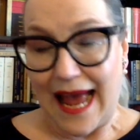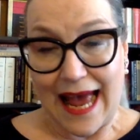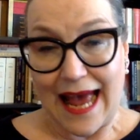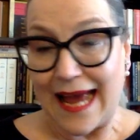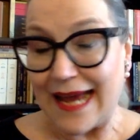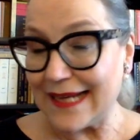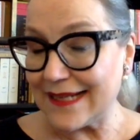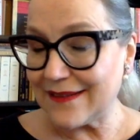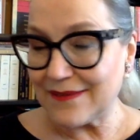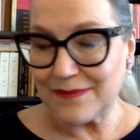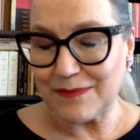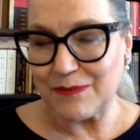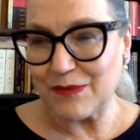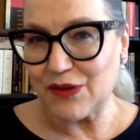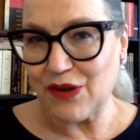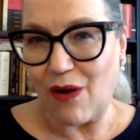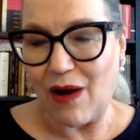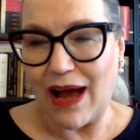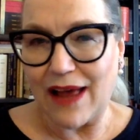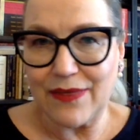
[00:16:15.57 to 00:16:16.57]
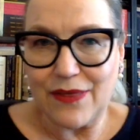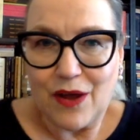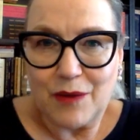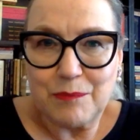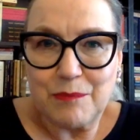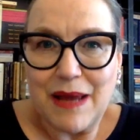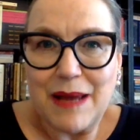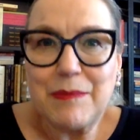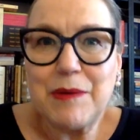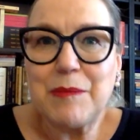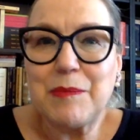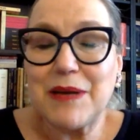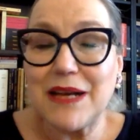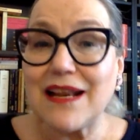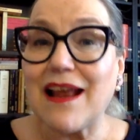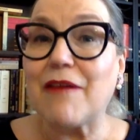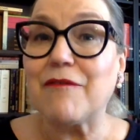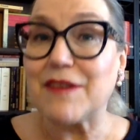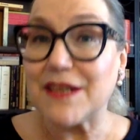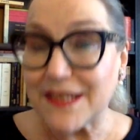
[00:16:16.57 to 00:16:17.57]
And so I thought maybe
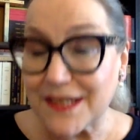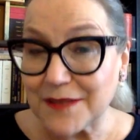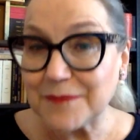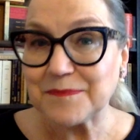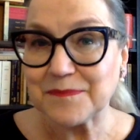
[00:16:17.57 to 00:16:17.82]
Beloved